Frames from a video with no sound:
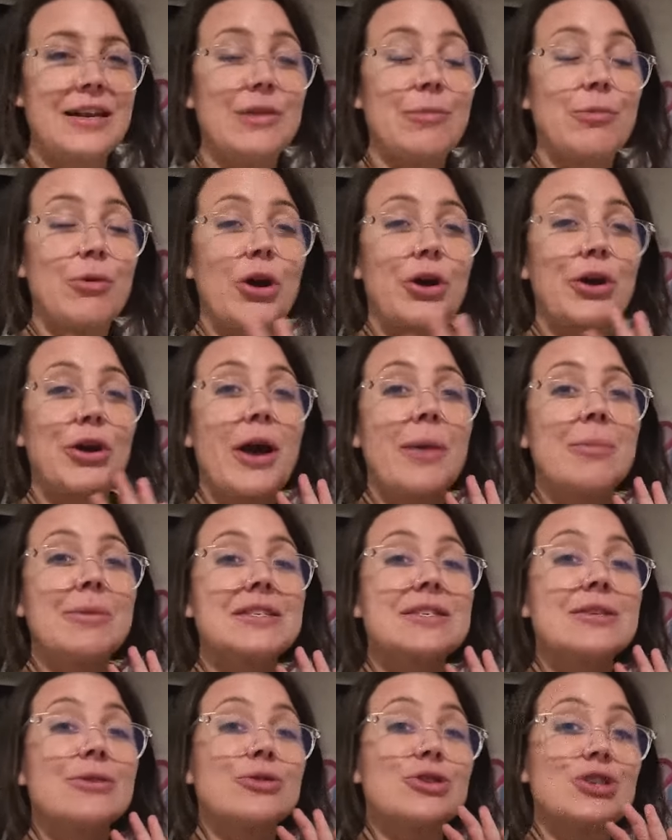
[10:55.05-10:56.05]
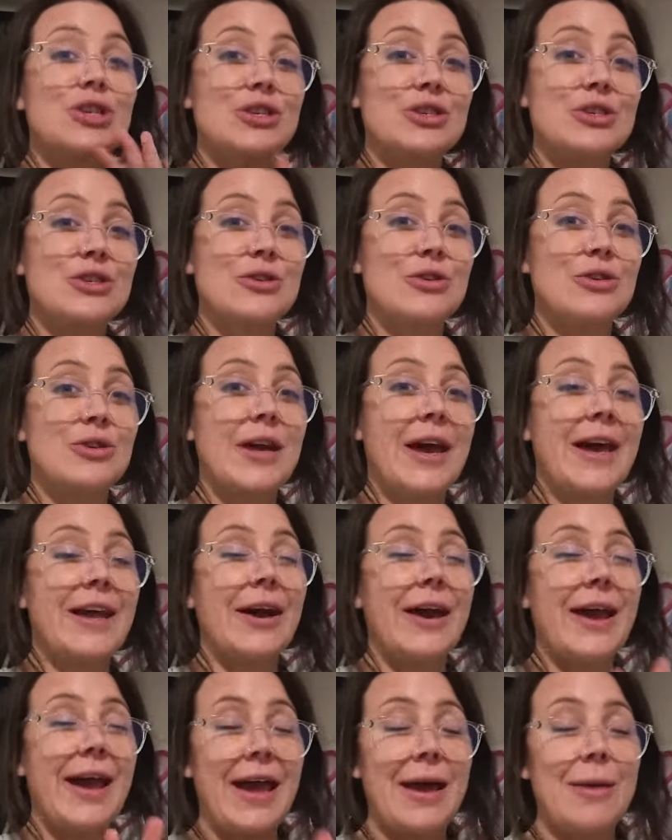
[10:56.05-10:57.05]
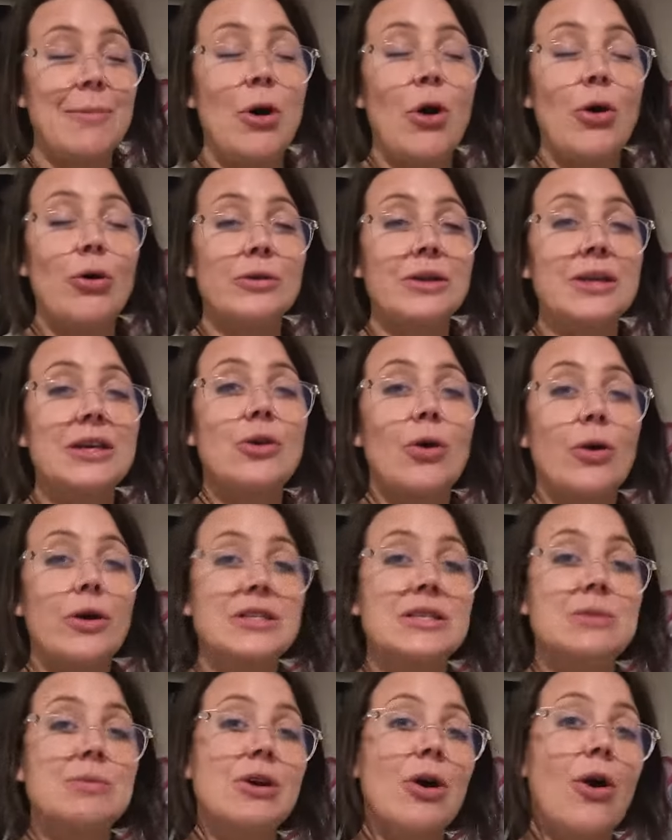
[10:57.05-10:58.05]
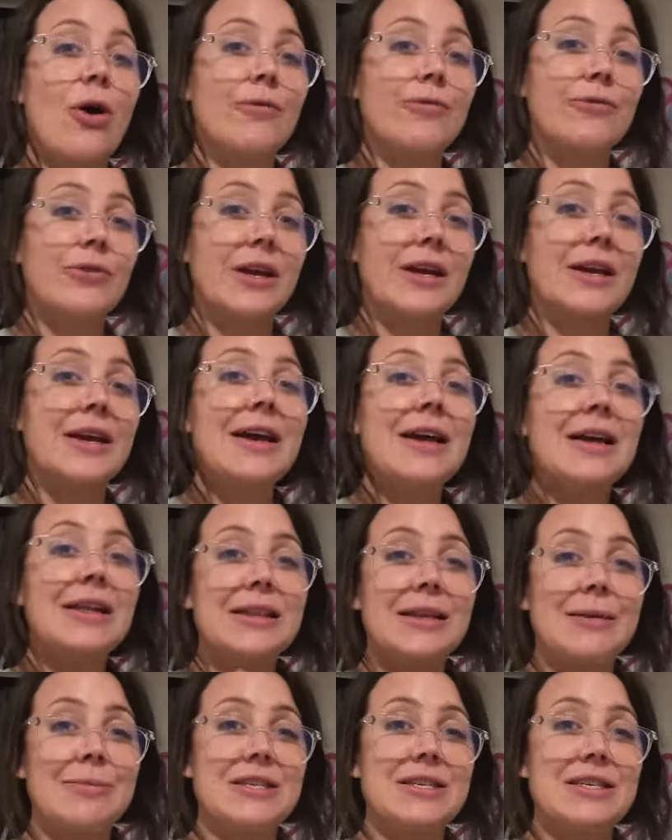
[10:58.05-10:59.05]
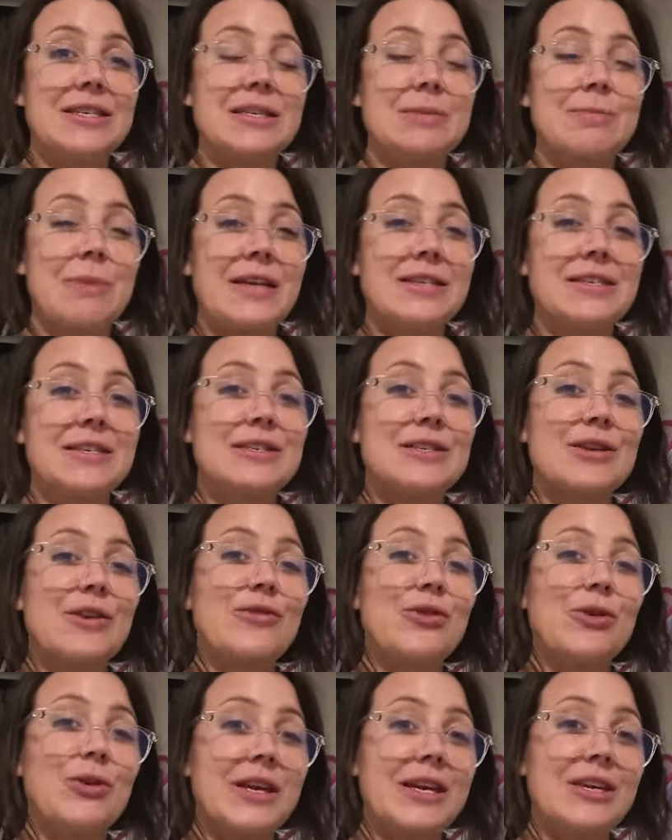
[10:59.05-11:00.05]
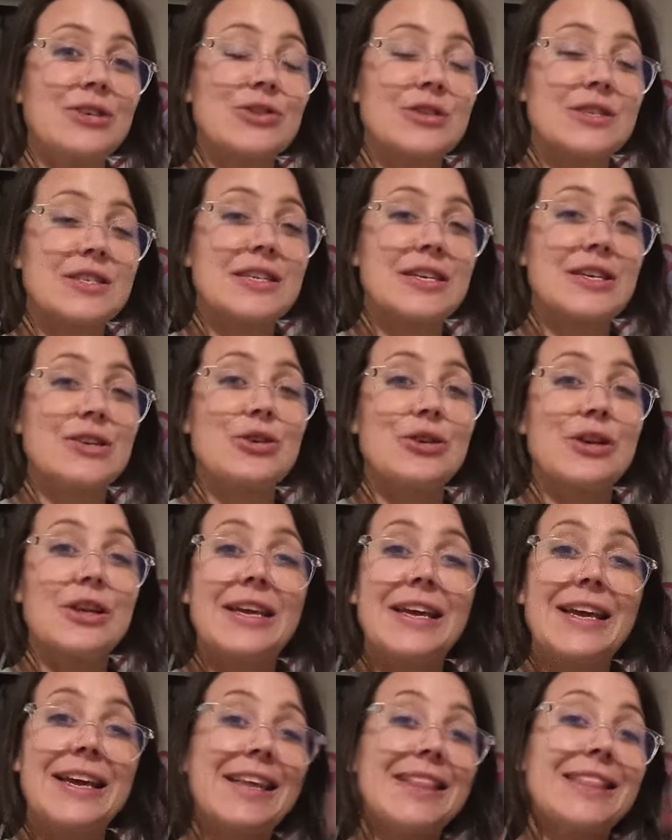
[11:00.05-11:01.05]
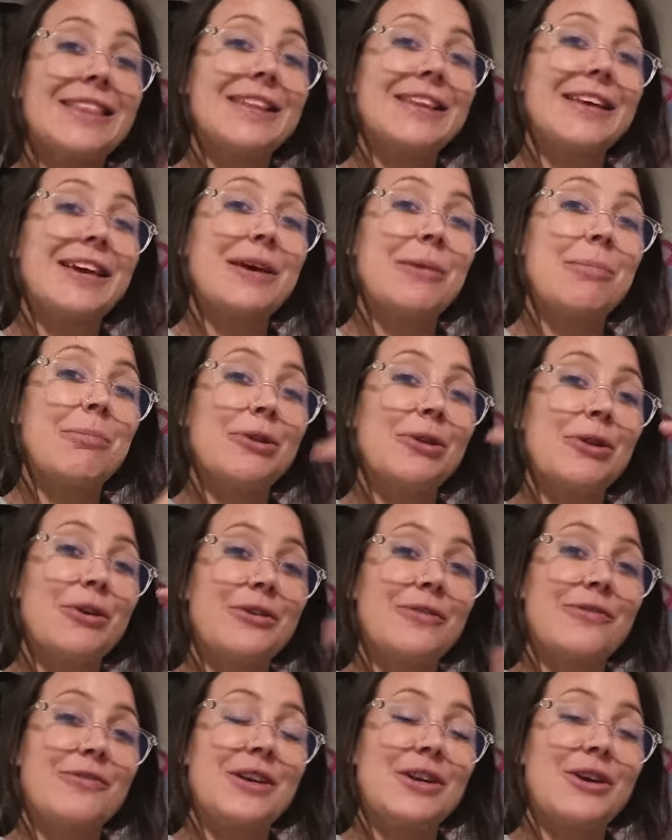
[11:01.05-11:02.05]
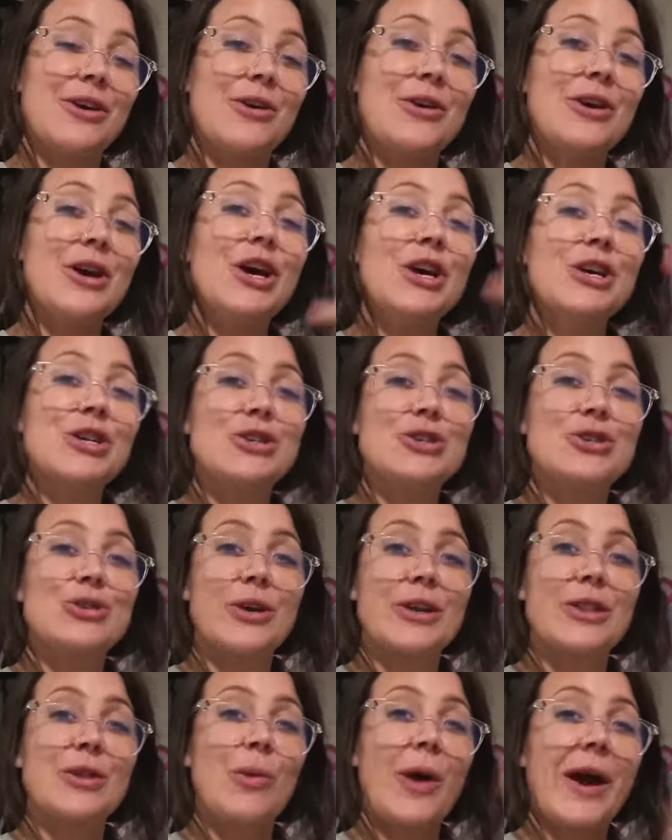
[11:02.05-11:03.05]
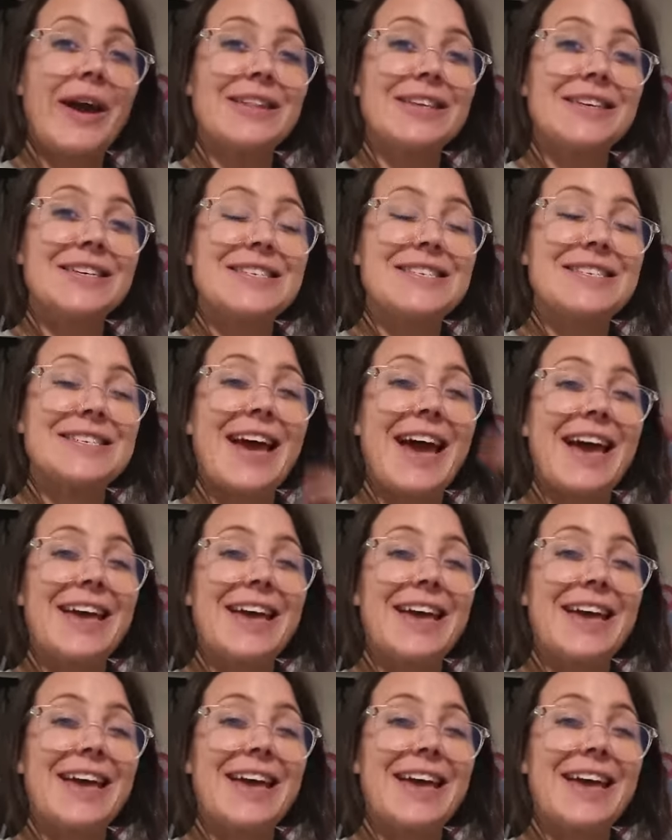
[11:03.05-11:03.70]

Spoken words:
Now, the program is launching soon, and I am only going to be offering limited spaces. So if you're interested, you can hit the link below the video to join the waitlist.